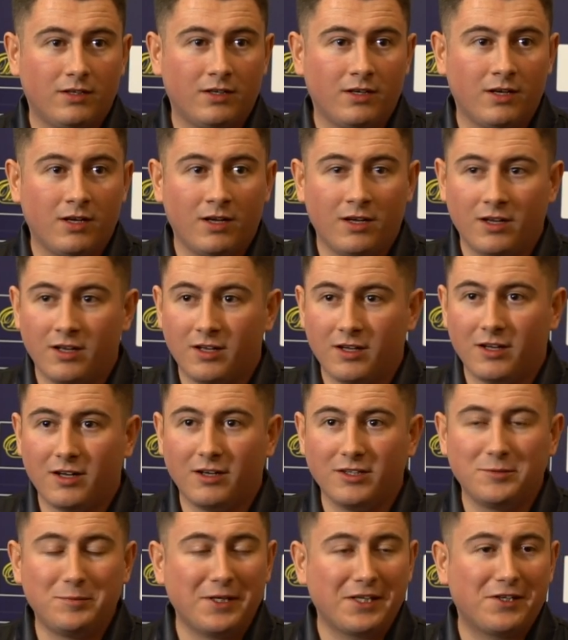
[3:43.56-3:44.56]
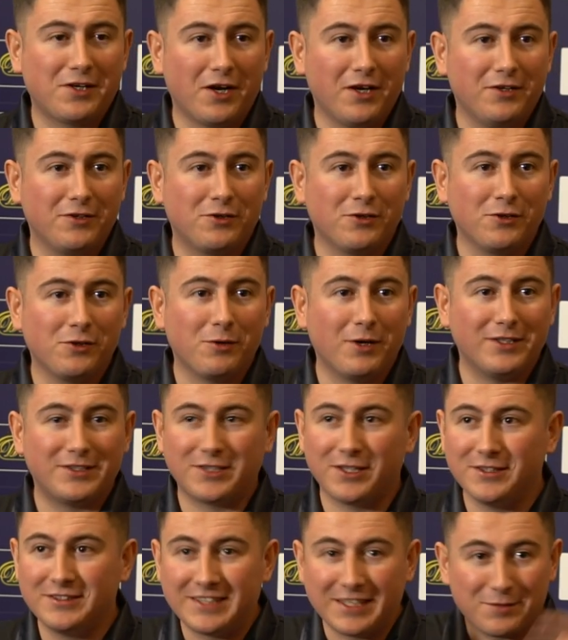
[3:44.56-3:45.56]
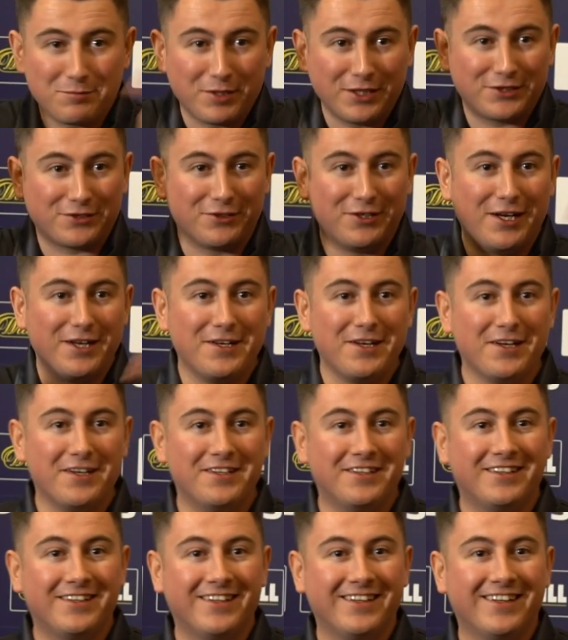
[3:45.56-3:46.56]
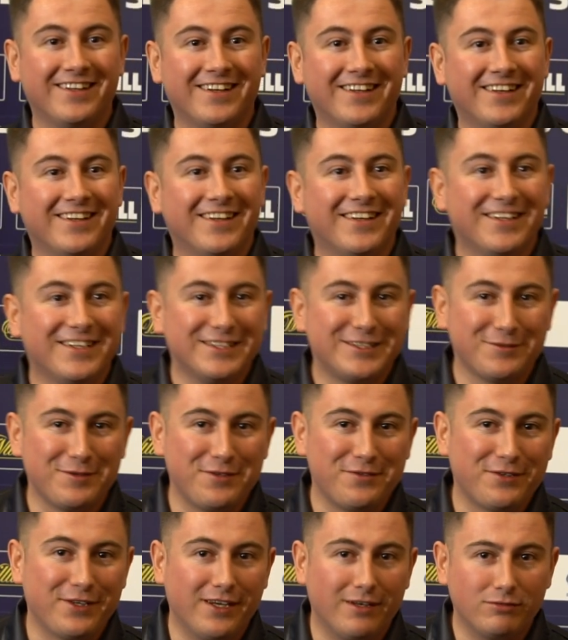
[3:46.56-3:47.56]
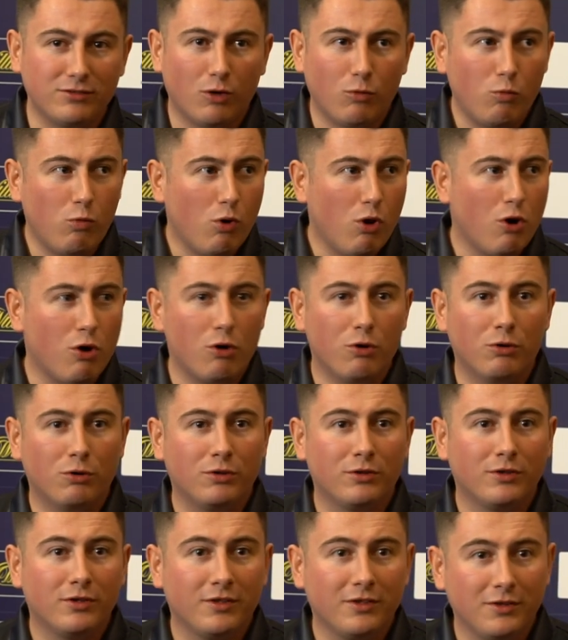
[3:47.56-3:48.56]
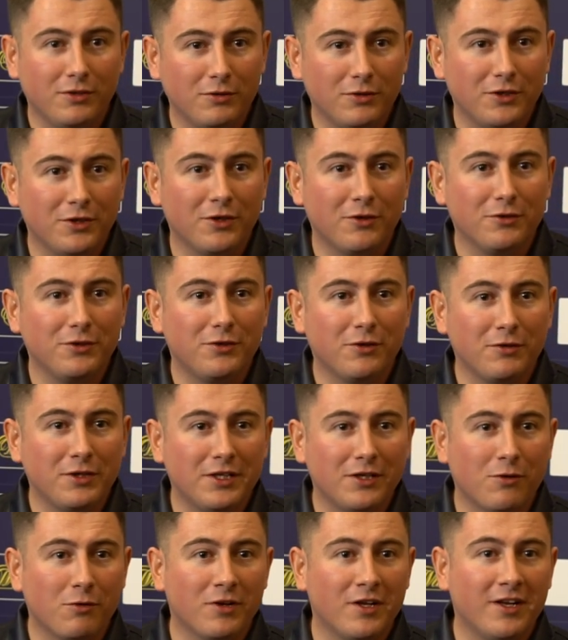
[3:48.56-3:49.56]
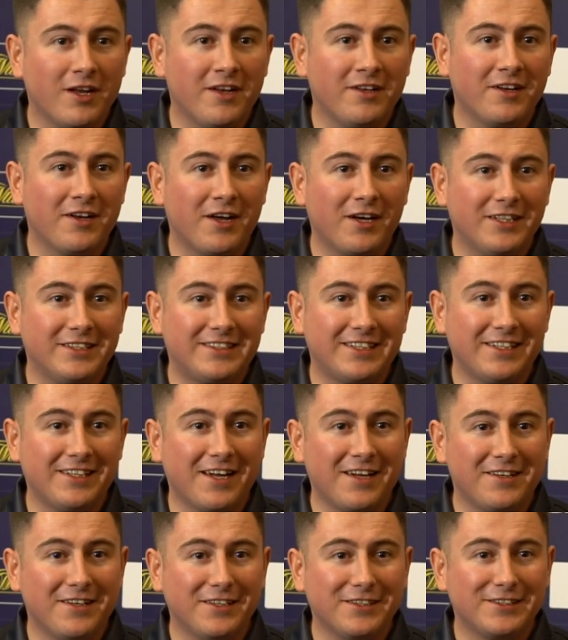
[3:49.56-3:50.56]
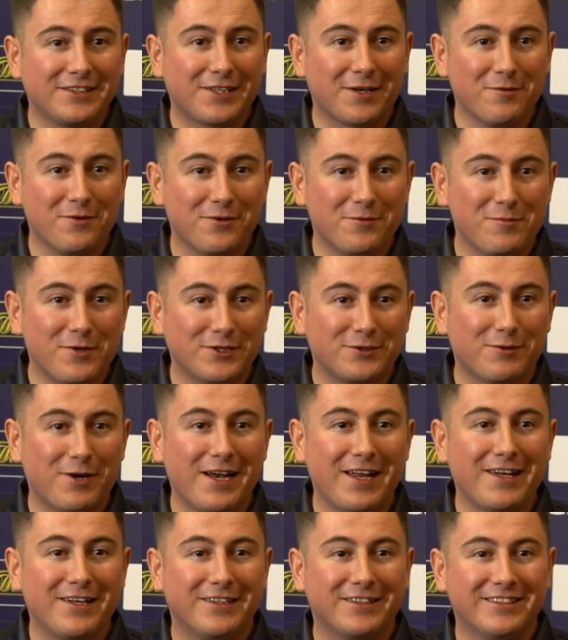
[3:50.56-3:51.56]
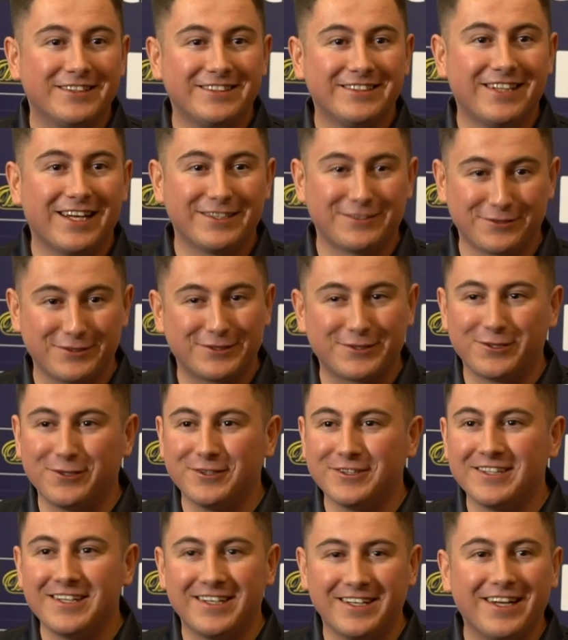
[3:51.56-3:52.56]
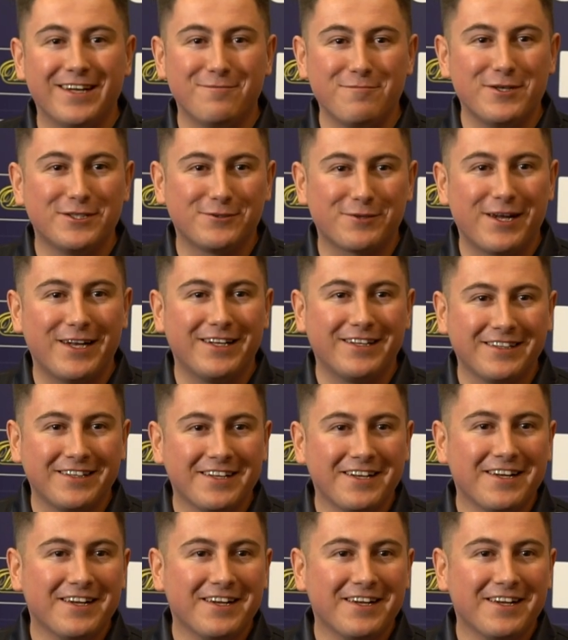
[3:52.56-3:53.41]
I was a bit gutted I couldn't go outside and take a picture of London. To be fair, I was like, whoa. You know, you don't need to go on the London night to see London, just come to Muswell Hill. That's what it's called, isn't it? Yeah, Muswell Hill.